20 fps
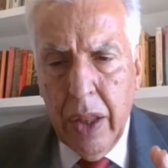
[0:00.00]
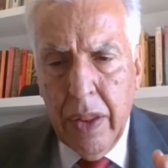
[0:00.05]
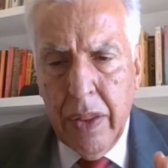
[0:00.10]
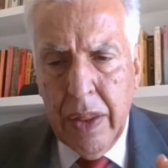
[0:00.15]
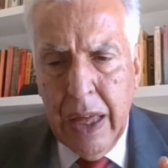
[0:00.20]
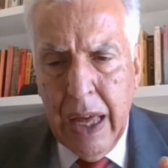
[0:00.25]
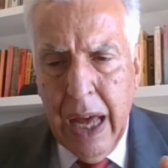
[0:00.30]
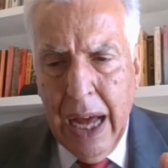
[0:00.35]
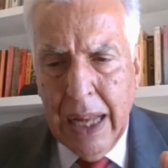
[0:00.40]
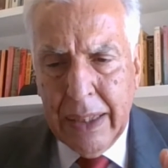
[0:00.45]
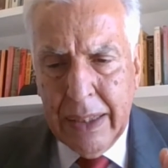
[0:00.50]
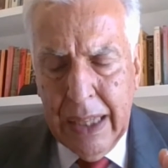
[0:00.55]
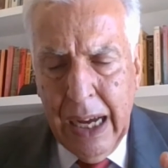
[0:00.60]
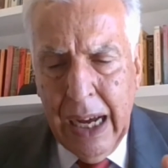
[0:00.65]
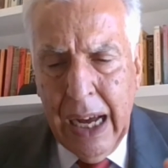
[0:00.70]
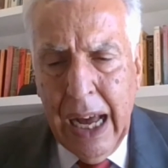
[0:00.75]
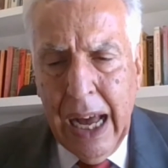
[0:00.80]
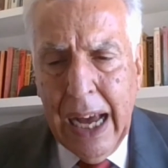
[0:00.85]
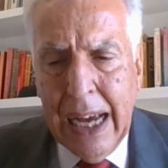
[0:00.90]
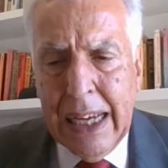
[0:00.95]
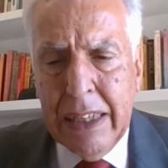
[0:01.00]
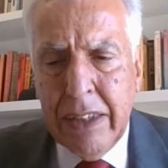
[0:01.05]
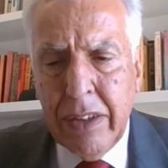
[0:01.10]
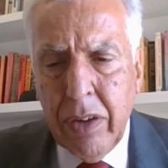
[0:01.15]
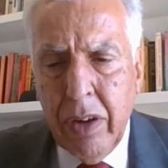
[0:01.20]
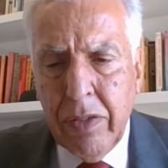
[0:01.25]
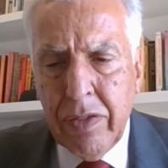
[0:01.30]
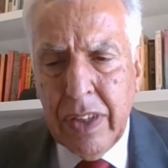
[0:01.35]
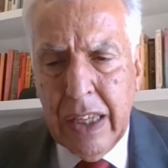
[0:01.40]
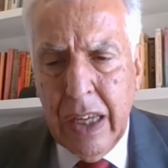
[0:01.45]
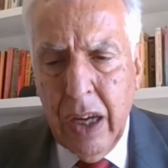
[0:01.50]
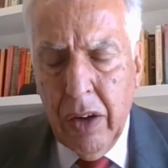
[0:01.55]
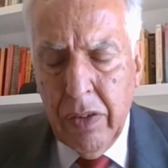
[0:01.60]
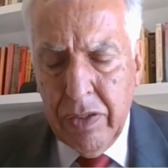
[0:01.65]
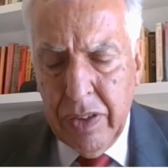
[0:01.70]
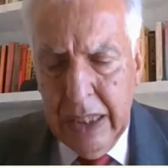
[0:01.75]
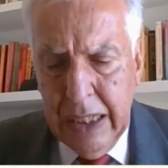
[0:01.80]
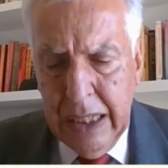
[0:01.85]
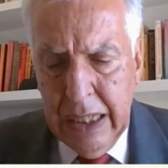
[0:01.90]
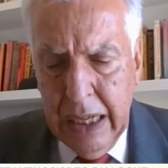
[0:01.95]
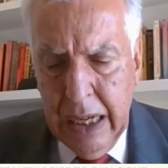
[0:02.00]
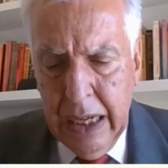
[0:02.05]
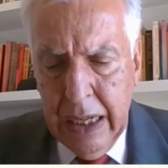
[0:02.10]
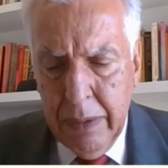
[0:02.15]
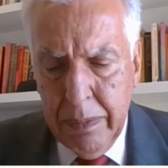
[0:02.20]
At the height of the